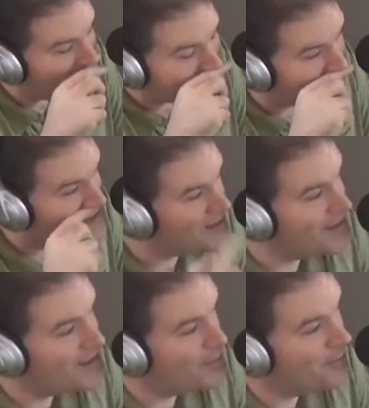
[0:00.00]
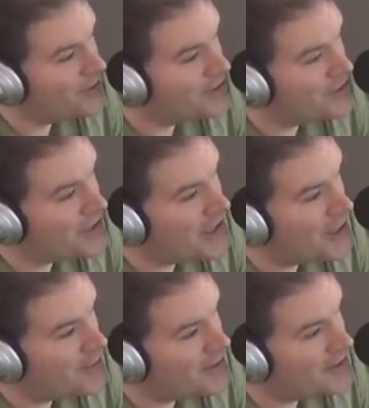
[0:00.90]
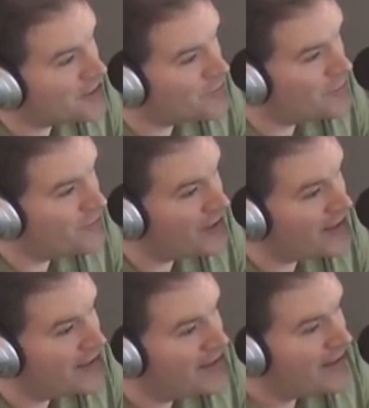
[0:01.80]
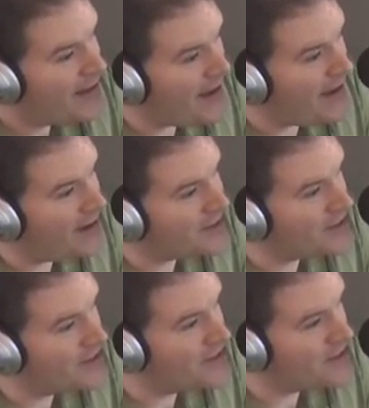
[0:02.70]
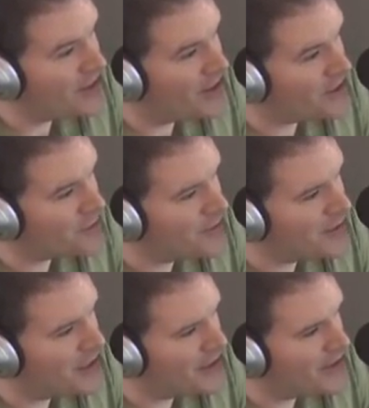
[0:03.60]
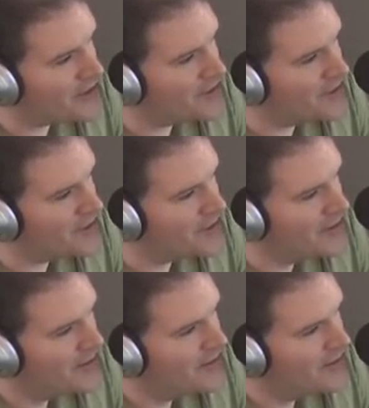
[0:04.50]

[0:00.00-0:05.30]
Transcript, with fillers: actually did a pretty good job in this movie as his on-screen character